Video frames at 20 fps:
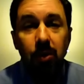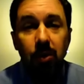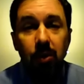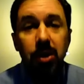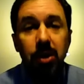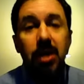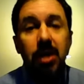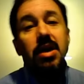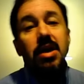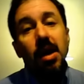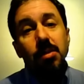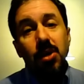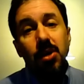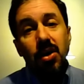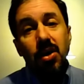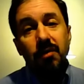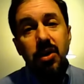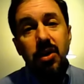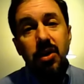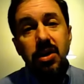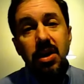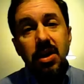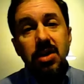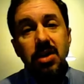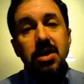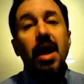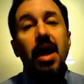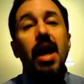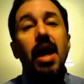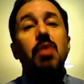with a double
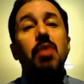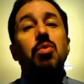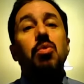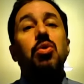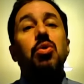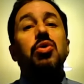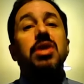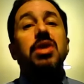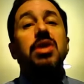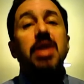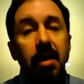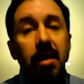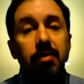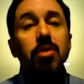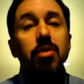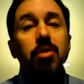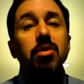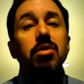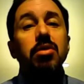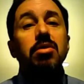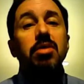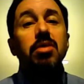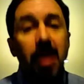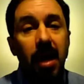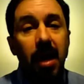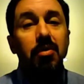emphasis. I will never